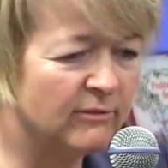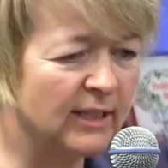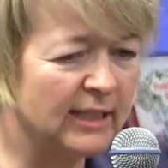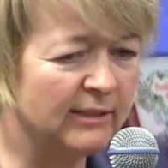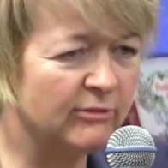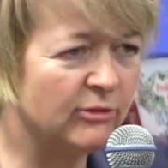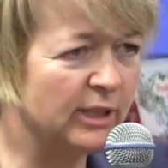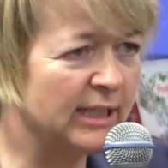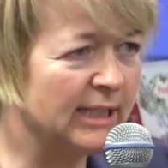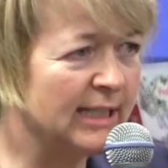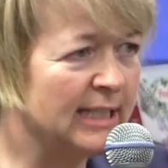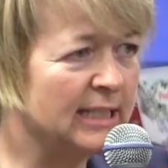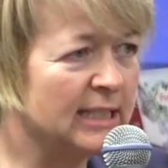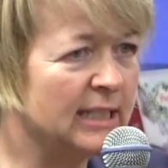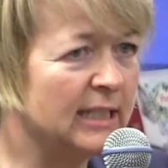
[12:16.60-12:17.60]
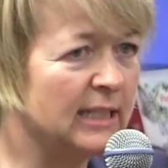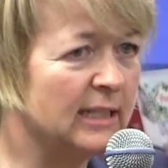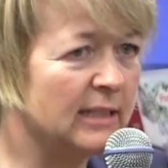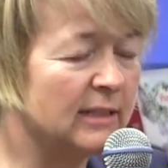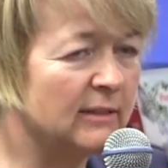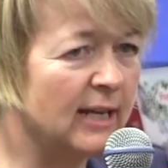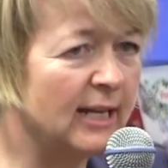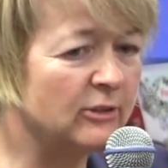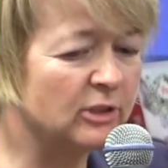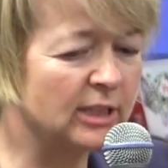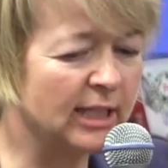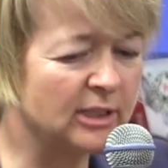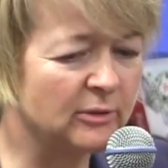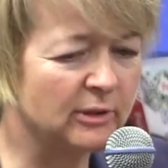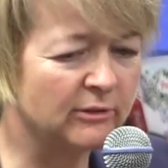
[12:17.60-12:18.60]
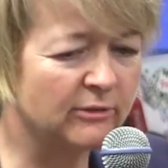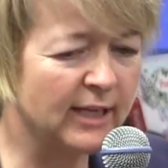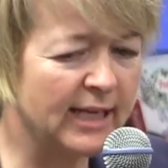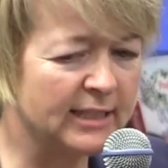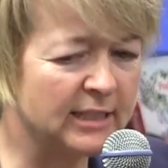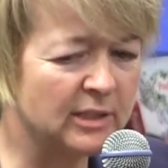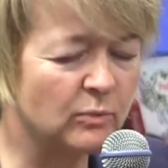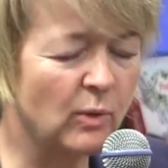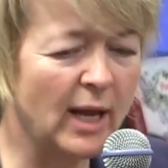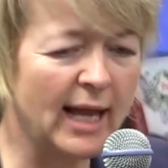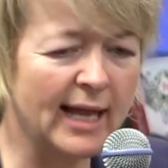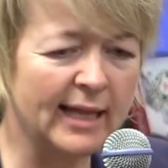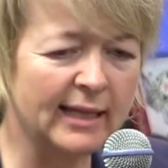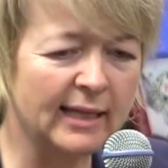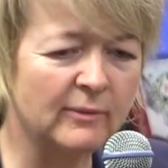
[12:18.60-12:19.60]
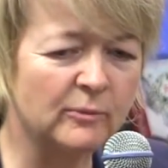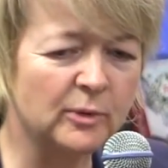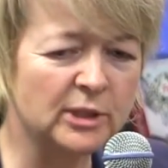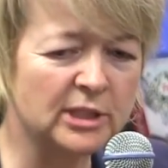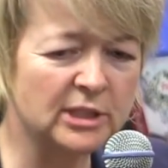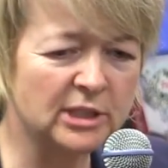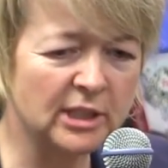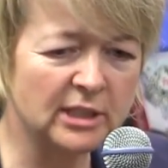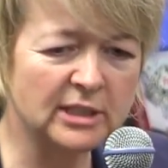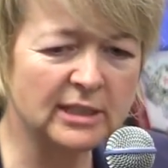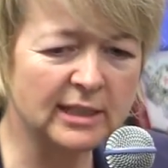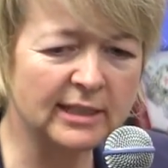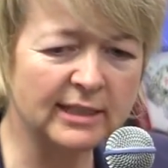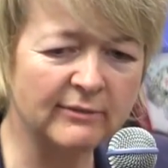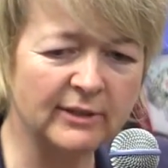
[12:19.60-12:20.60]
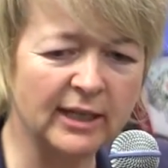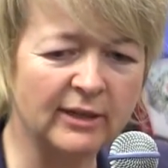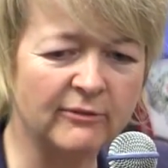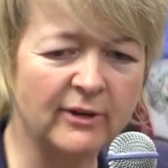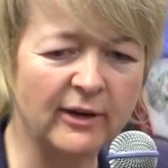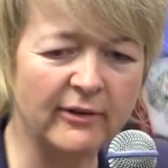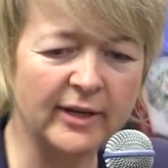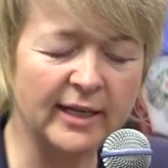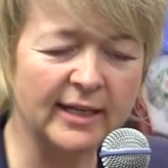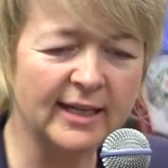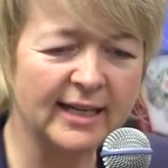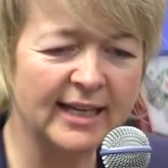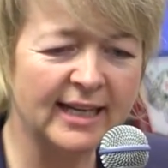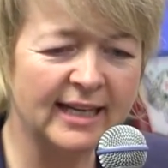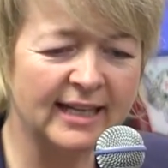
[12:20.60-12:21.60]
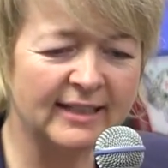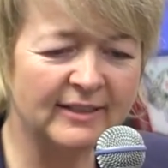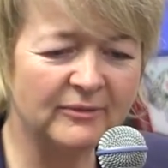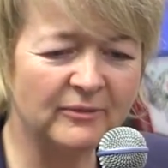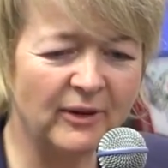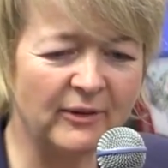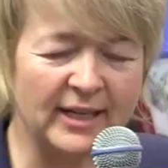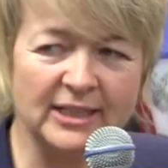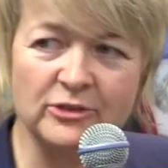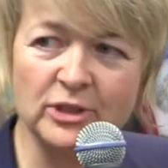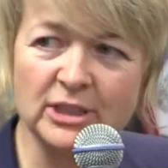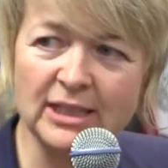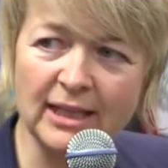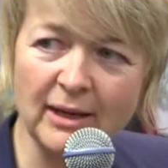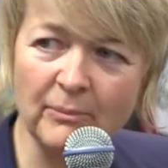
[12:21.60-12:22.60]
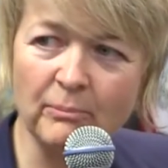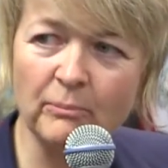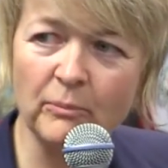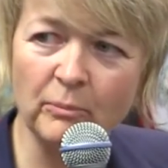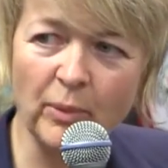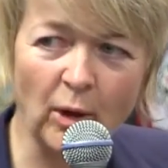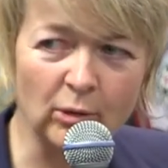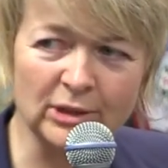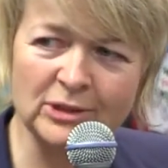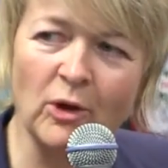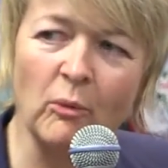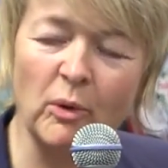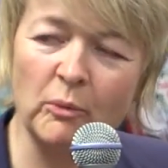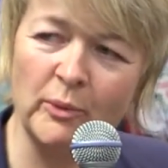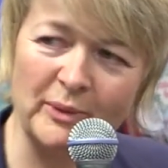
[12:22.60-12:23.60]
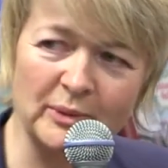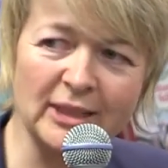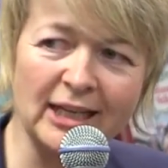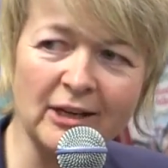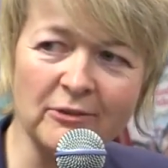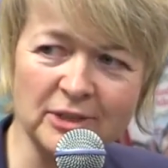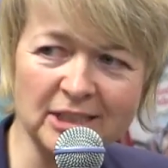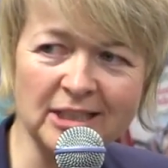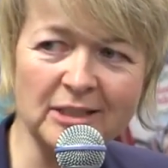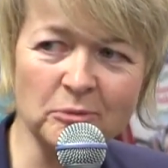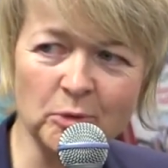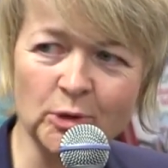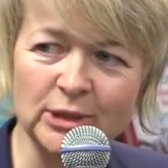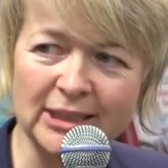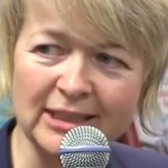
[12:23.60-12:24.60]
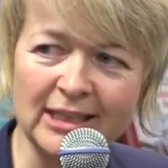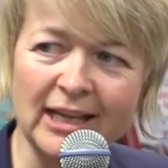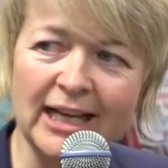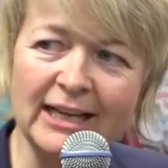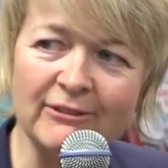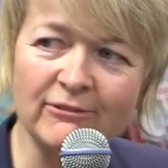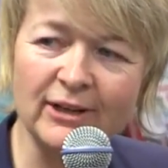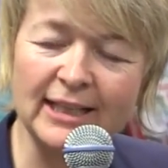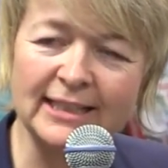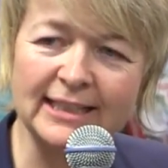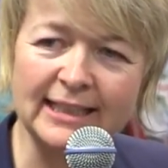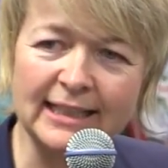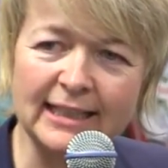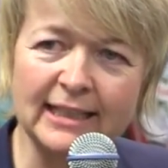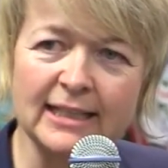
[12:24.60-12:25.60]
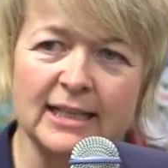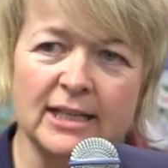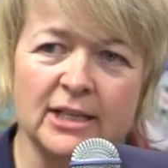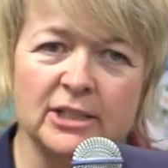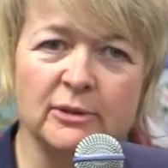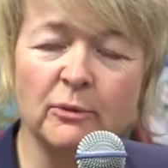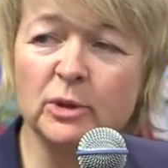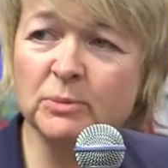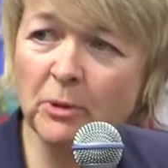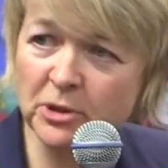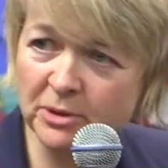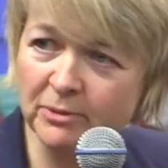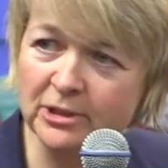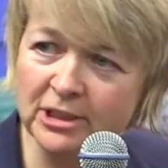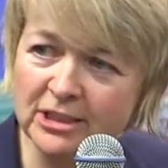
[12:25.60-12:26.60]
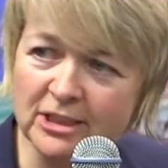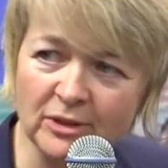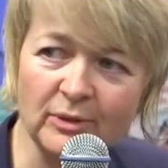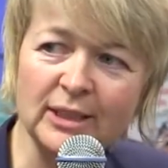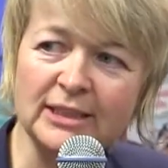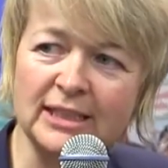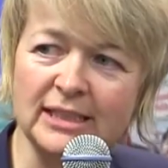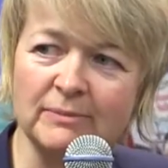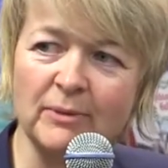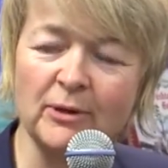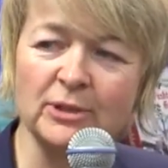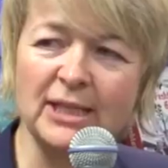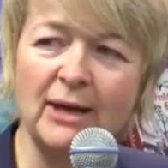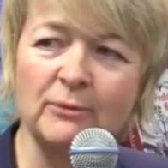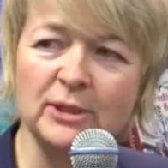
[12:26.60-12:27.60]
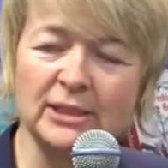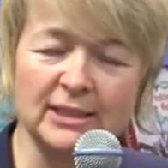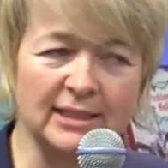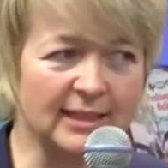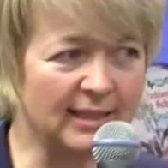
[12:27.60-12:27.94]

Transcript: fairly free and easy heterosexual affairs as well, and was just living a very, very interesting, bold, not what we would think of as an Edwardian life, I think. So it was possible to do it, I suppose. That was